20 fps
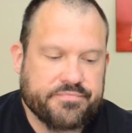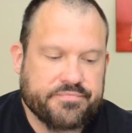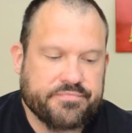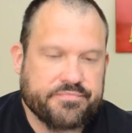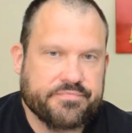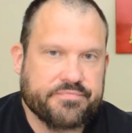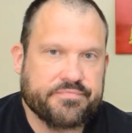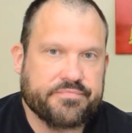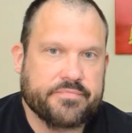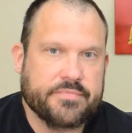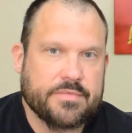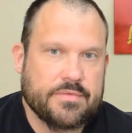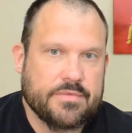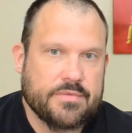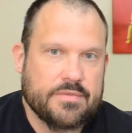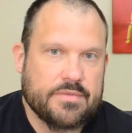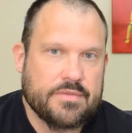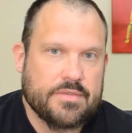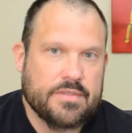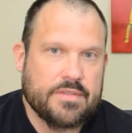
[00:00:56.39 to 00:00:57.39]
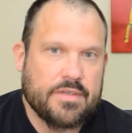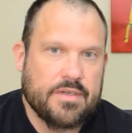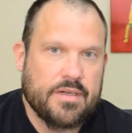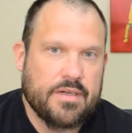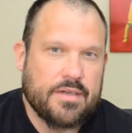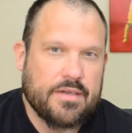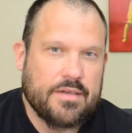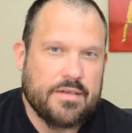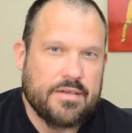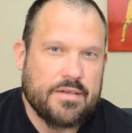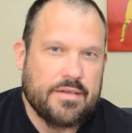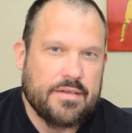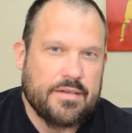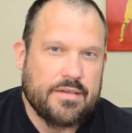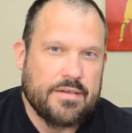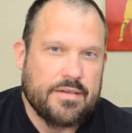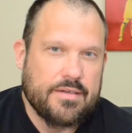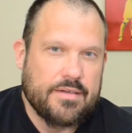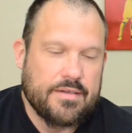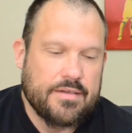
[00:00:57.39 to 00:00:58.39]

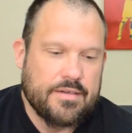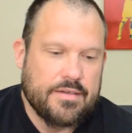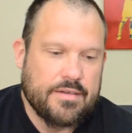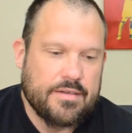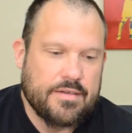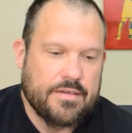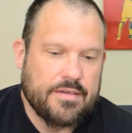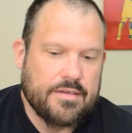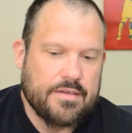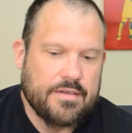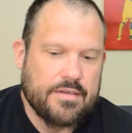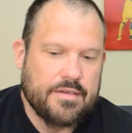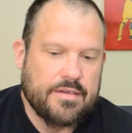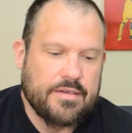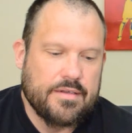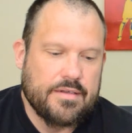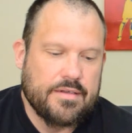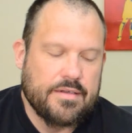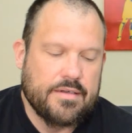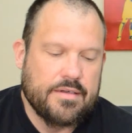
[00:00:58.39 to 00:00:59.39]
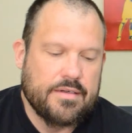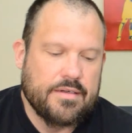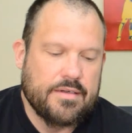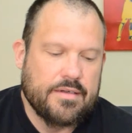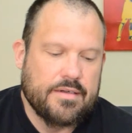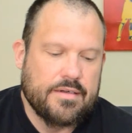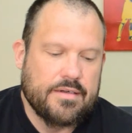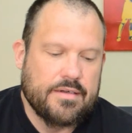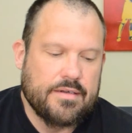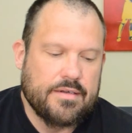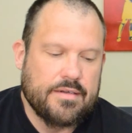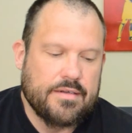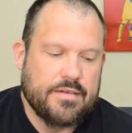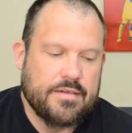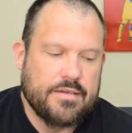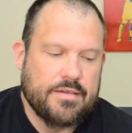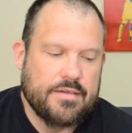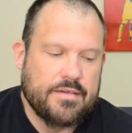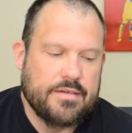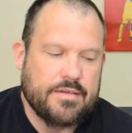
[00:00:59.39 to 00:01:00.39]

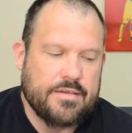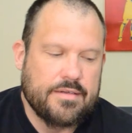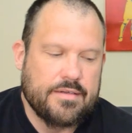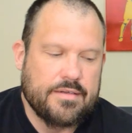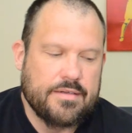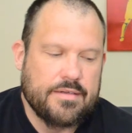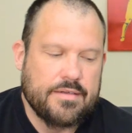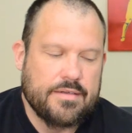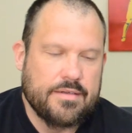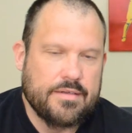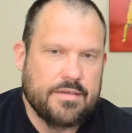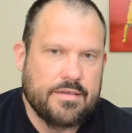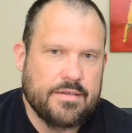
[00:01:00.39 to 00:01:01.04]
No words are spoken by the person on screen.